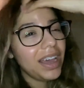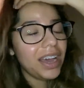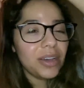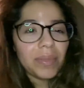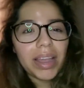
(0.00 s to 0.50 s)

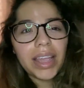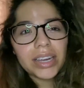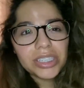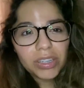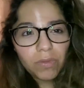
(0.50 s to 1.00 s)
I
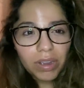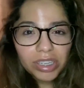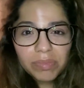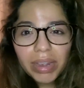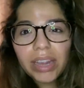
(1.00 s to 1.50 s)
actually
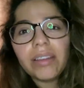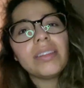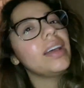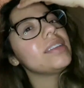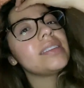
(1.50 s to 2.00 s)
washed my hair
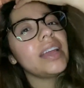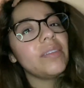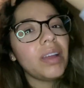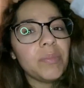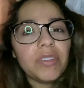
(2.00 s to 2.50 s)
last night
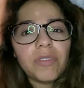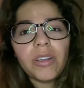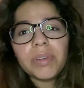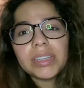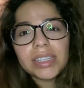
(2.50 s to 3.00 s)
right before I
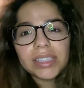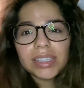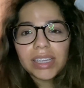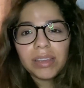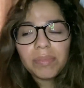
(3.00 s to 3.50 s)
went to
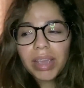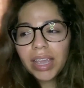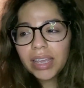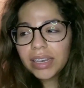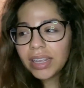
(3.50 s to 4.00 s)
sleep,
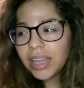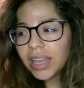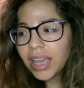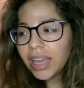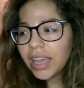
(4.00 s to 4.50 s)
and
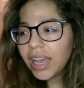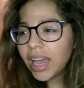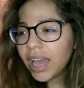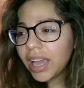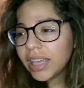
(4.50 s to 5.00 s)

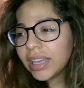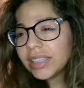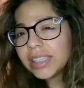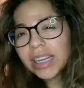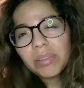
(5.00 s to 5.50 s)
I
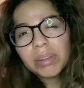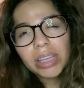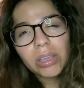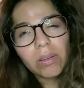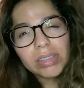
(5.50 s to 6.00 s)
didn't
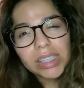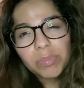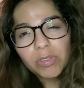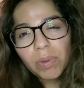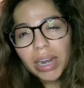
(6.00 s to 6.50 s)
really go to sleep
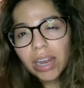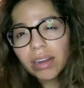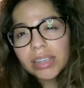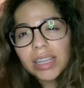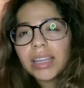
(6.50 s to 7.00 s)
with wet hair
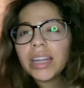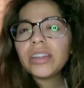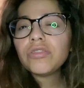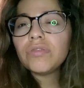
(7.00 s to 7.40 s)
because I let it